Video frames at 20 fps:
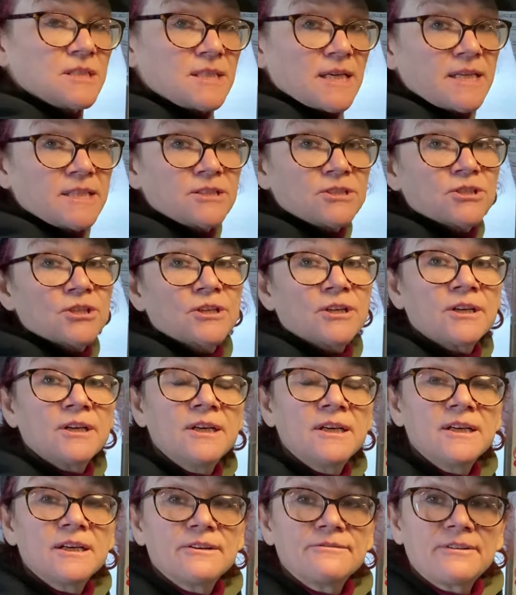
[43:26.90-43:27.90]
danger
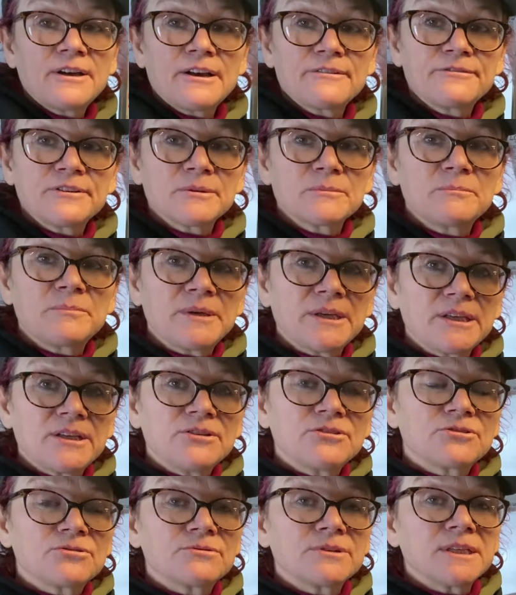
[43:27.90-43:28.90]
of having
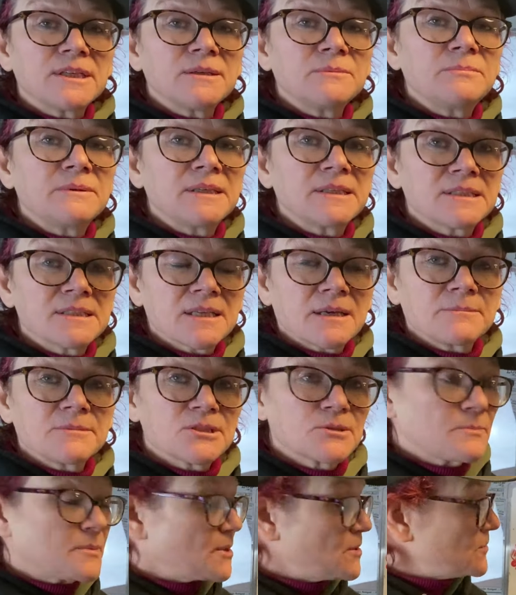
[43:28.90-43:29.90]
P3 being
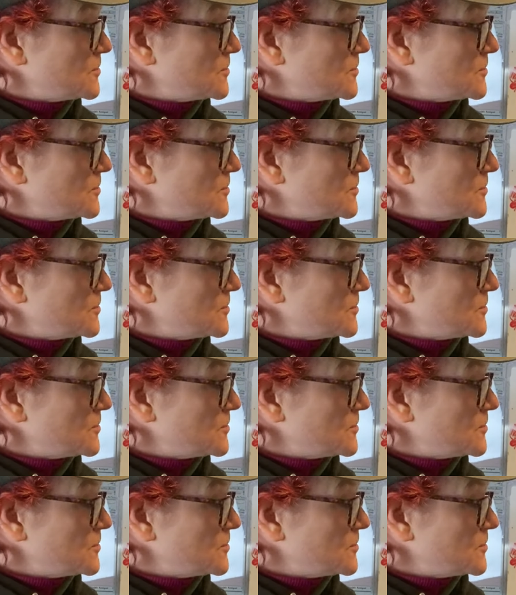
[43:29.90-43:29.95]
damaged by